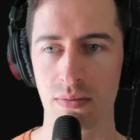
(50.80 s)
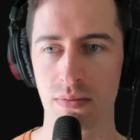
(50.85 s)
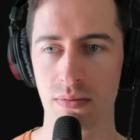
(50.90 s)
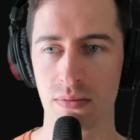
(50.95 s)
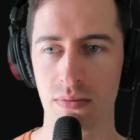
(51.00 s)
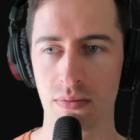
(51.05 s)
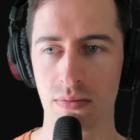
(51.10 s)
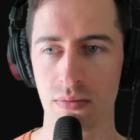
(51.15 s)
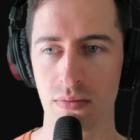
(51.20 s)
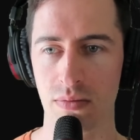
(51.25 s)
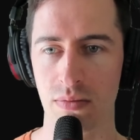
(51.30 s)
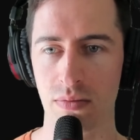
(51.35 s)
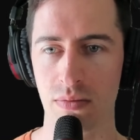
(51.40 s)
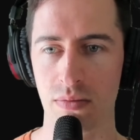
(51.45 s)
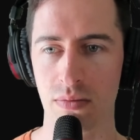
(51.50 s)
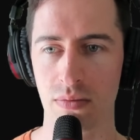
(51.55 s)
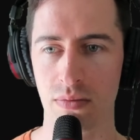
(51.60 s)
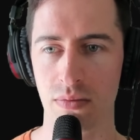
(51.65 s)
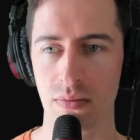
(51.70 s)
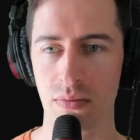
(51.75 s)

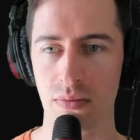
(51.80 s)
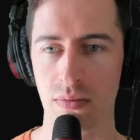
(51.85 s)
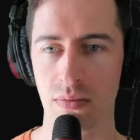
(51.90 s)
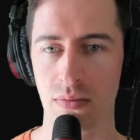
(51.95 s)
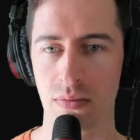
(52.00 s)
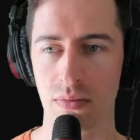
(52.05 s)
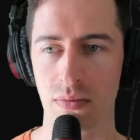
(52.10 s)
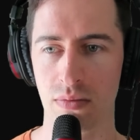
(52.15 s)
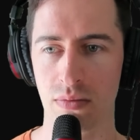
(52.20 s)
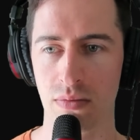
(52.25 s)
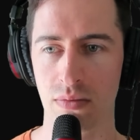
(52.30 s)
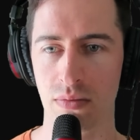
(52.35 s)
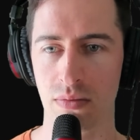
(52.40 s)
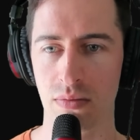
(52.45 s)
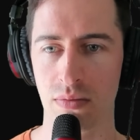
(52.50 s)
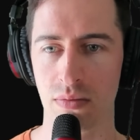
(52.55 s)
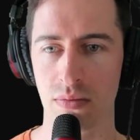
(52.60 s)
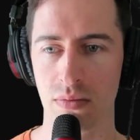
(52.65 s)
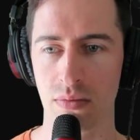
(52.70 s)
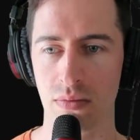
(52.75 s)

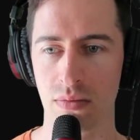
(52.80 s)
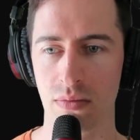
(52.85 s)
Nobody speaks.